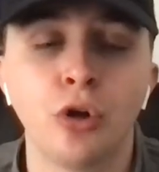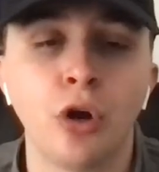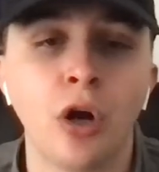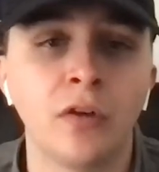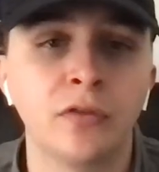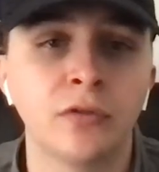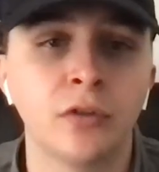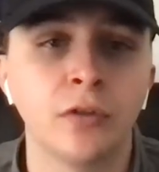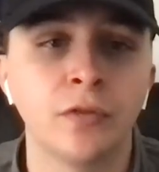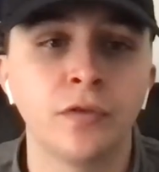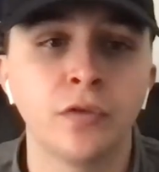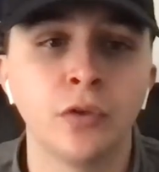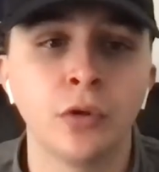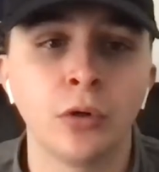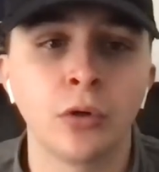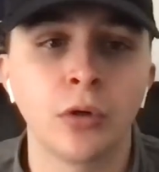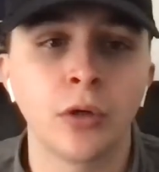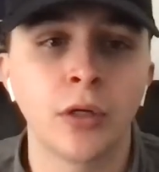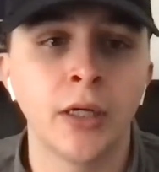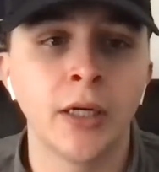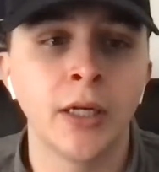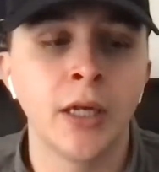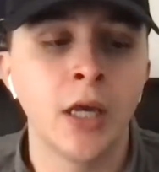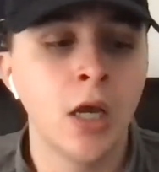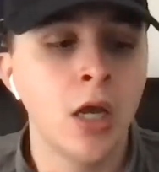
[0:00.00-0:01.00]
off the
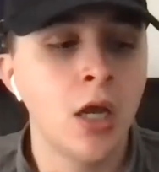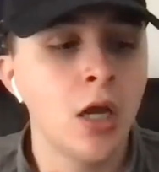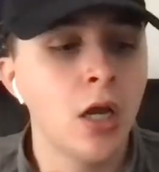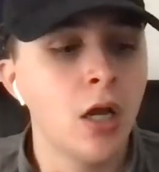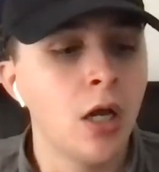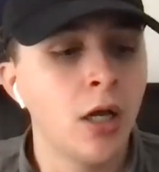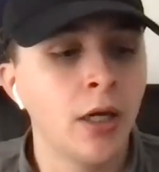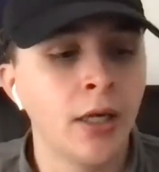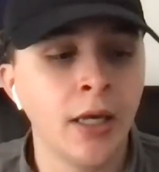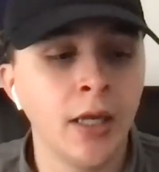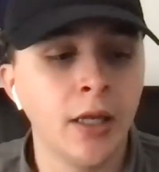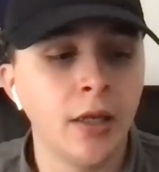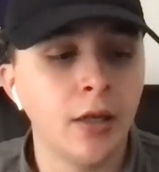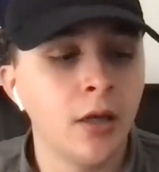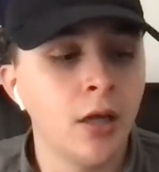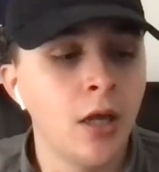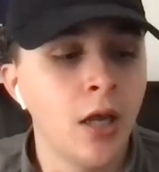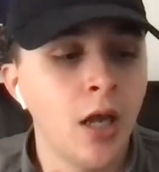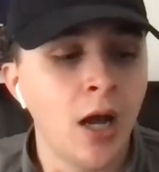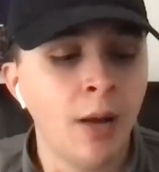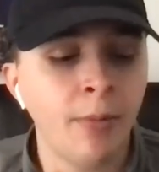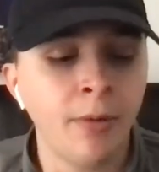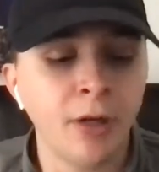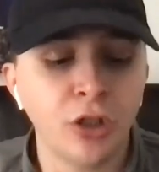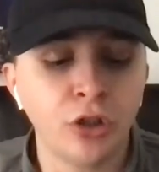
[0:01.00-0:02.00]
floor, and again,
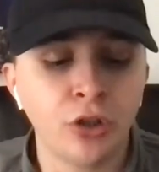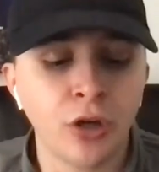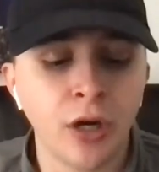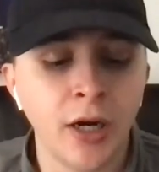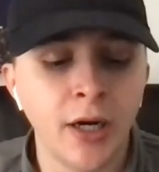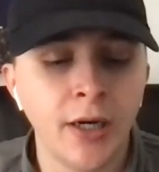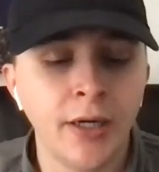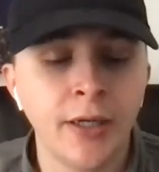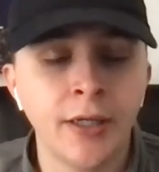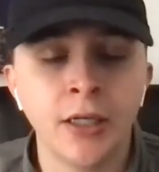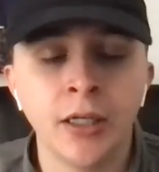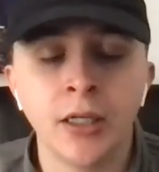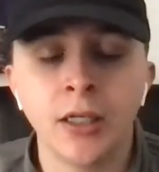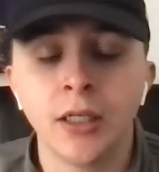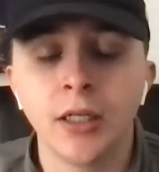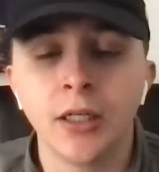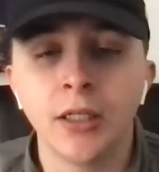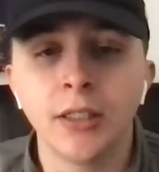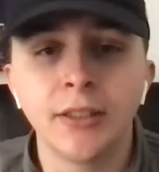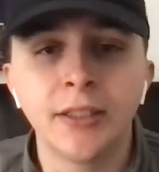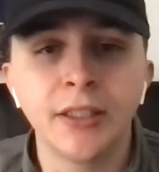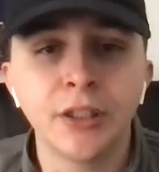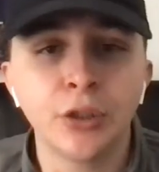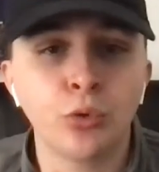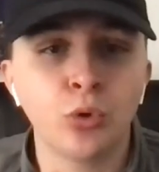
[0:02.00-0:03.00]
I'm not trying to
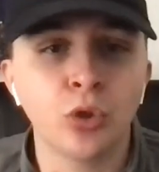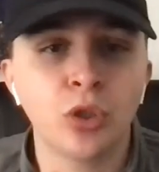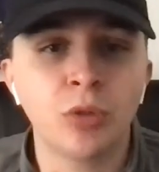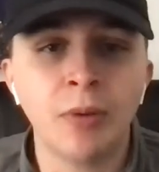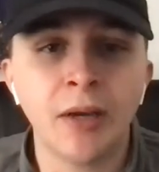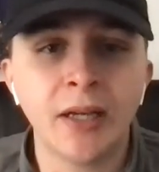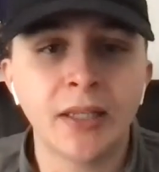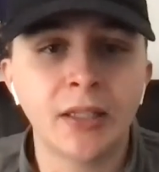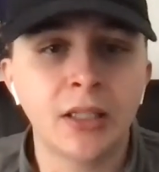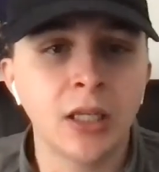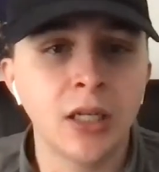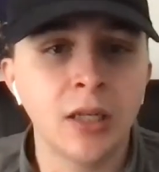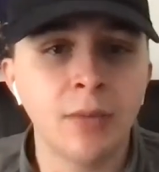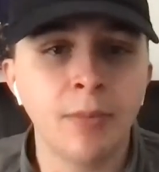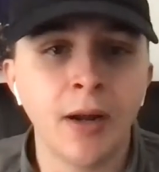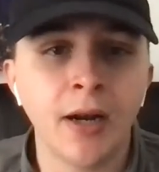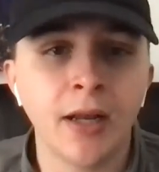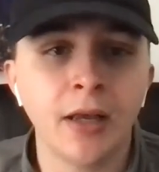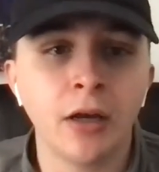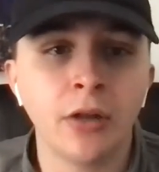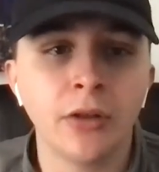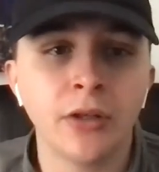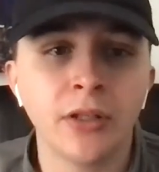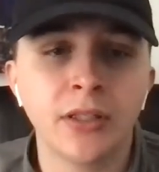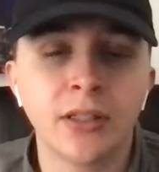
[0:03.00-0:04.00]
disrespect anybody
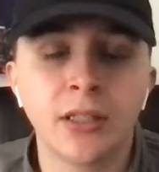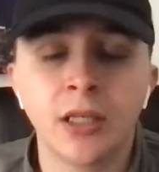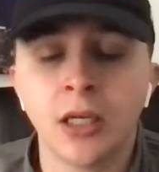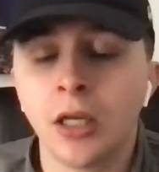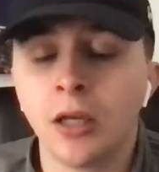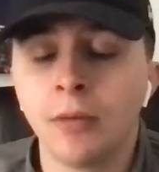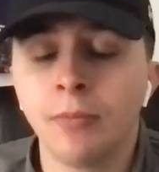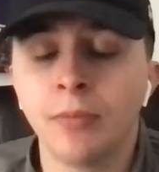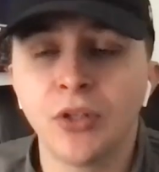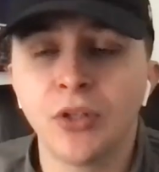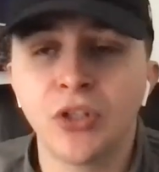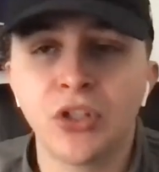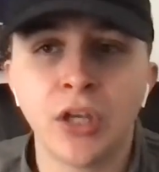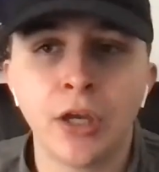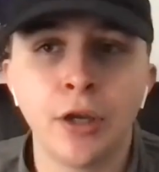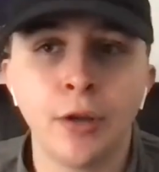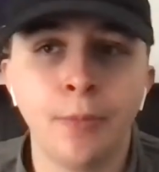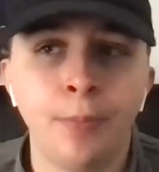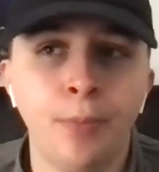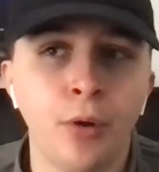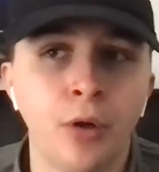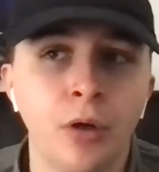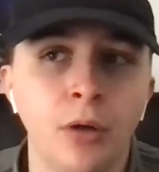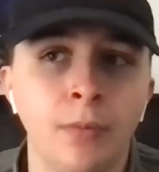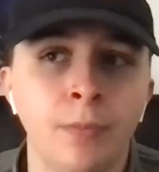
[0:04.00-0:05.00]
on this team, but say you
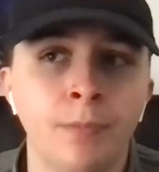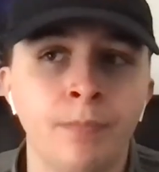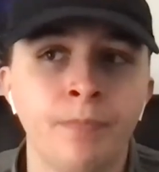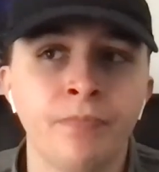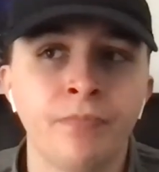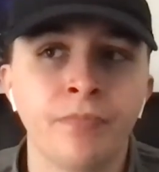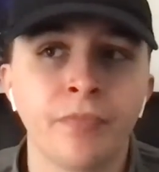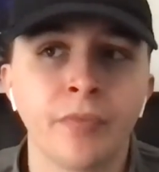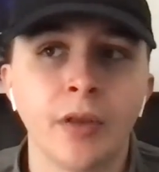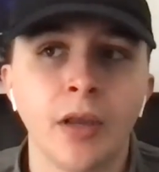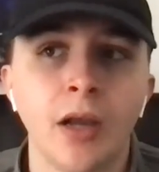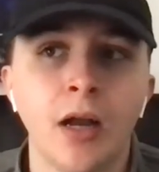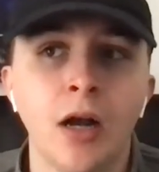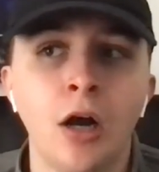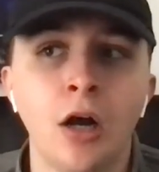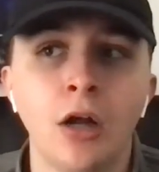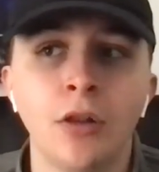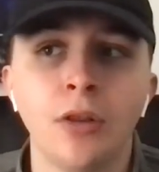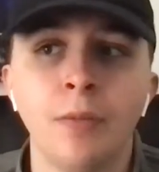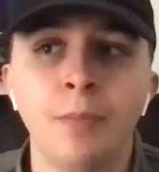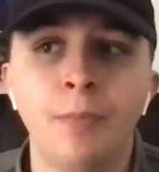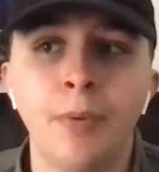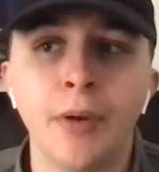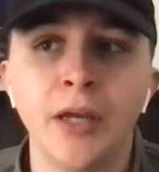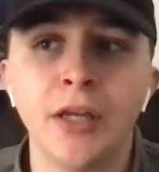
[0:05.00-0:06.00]
put him on
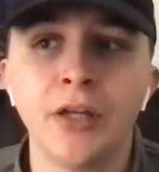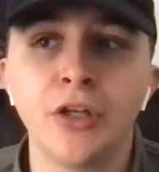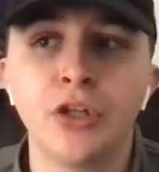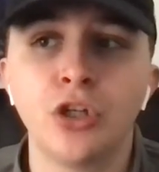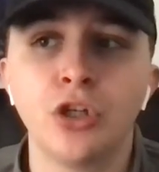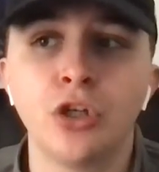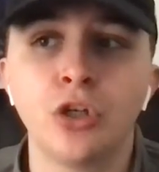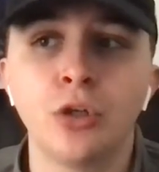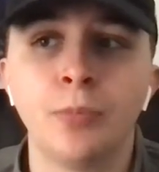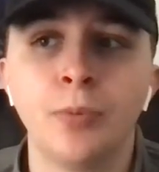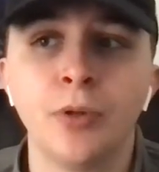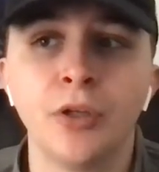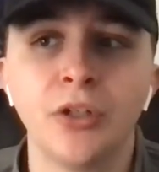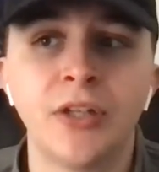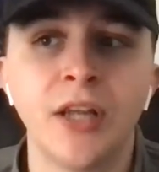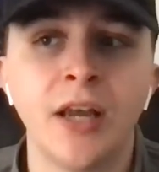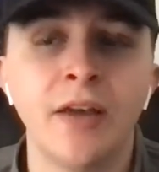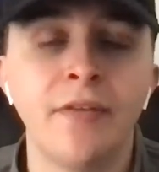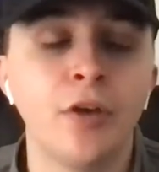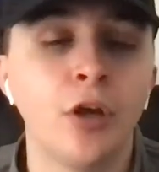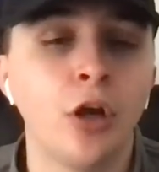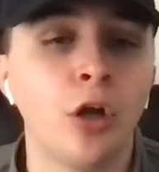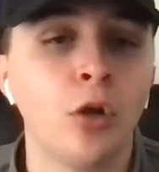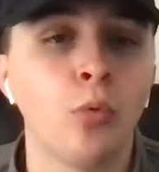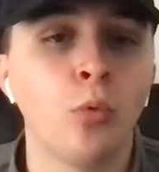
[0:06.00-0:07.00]
the bench and you put
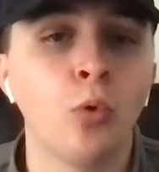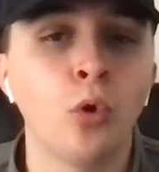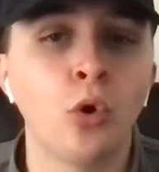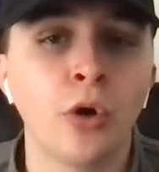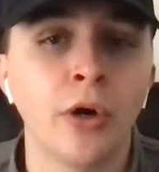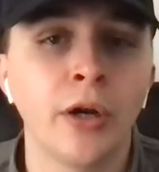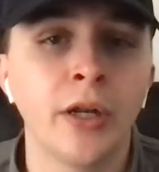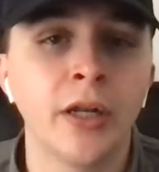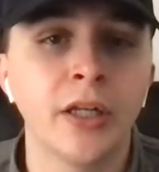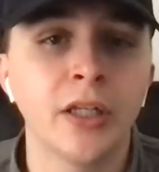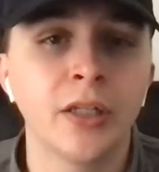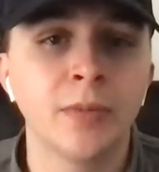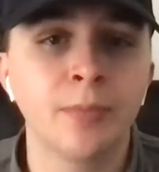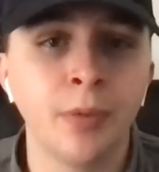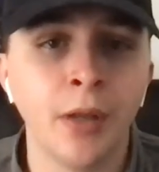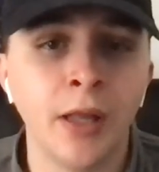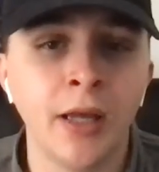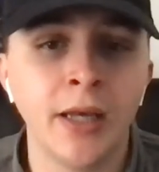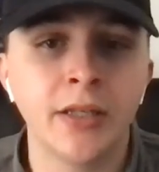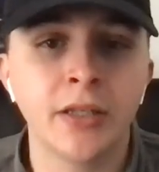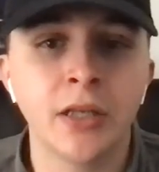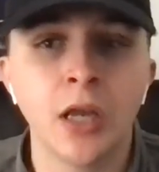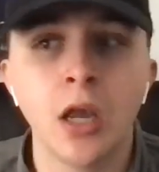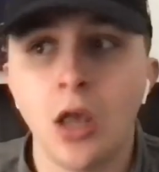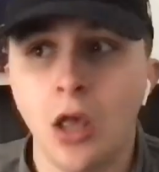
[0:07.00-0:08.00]
De'Veon Warren in his
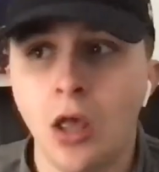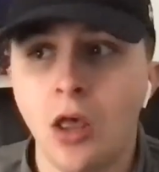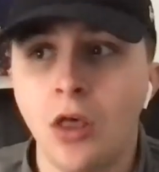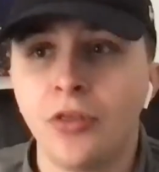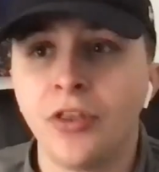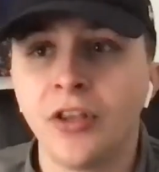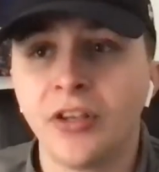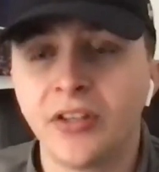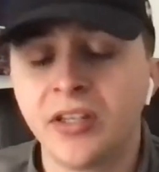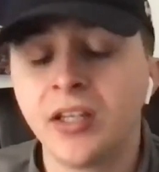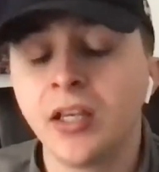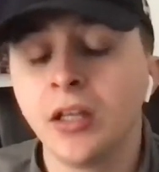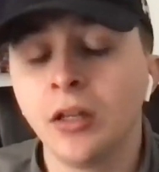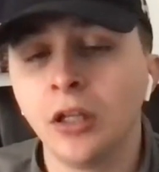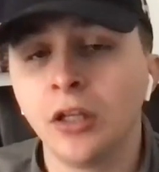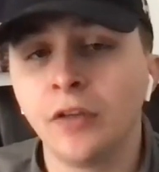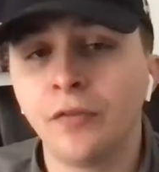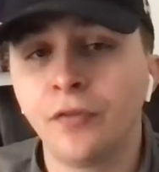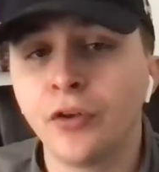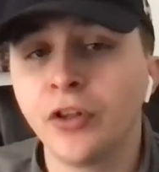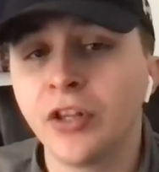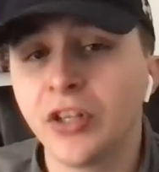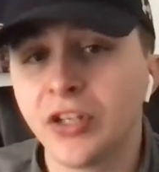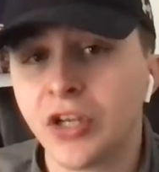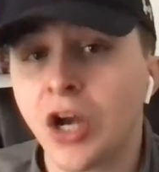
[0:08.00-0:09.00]
place, the ceiling
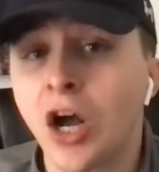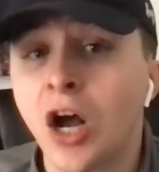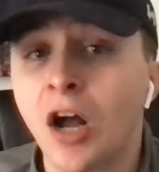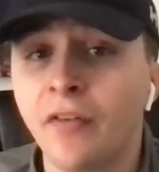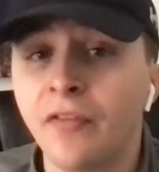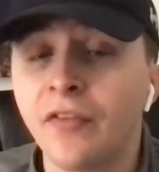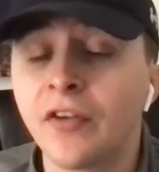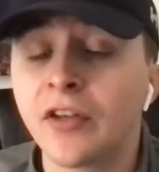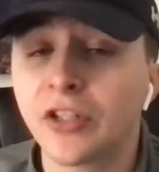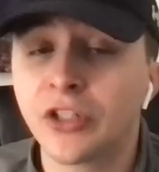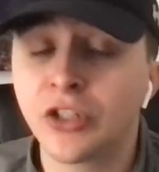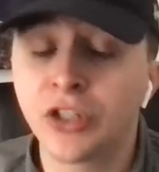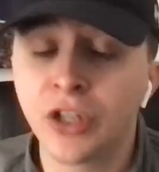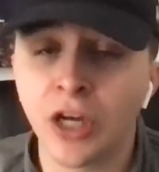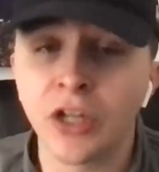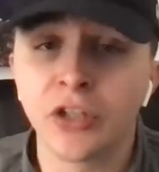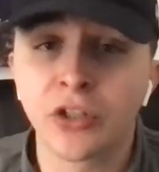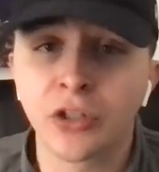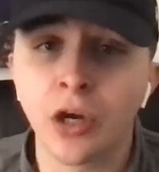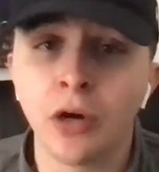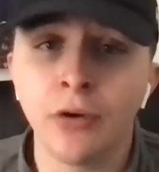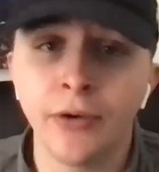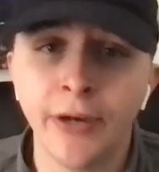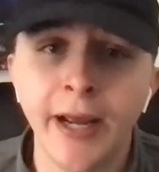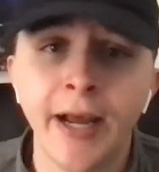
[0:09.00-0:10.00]
for this offense does
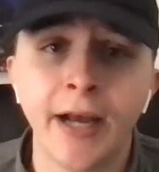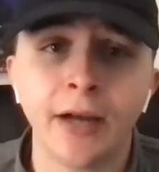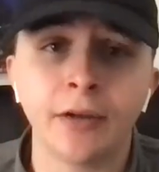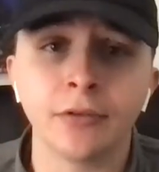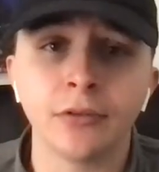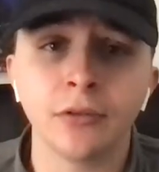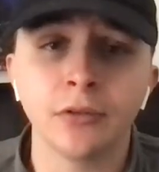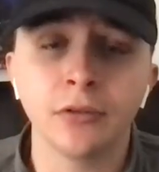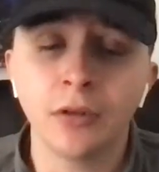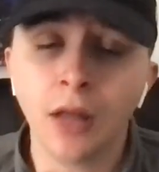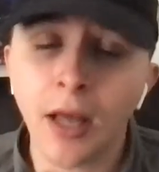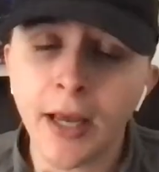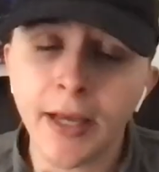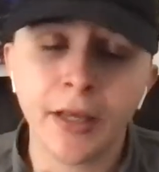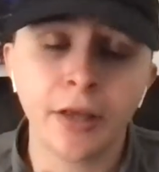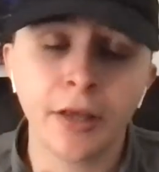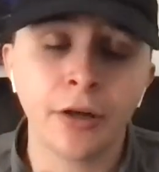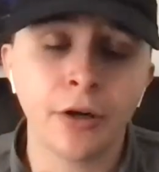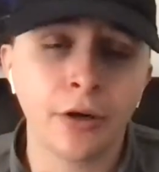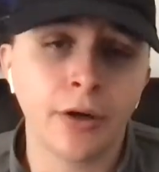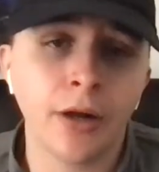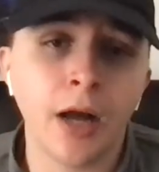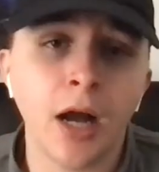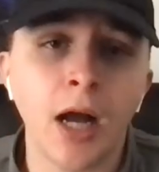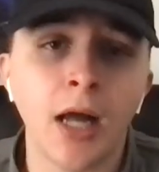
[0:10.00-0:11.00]
go down, like it
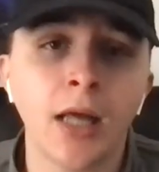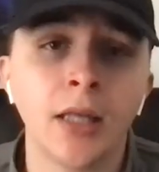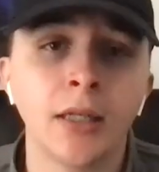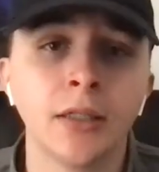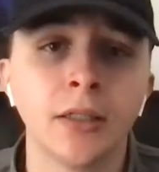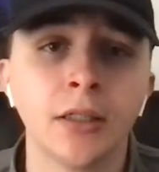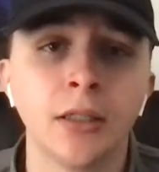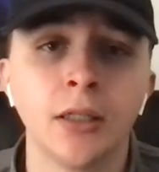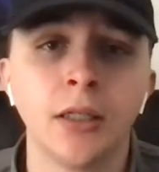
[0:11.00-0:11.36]
or not.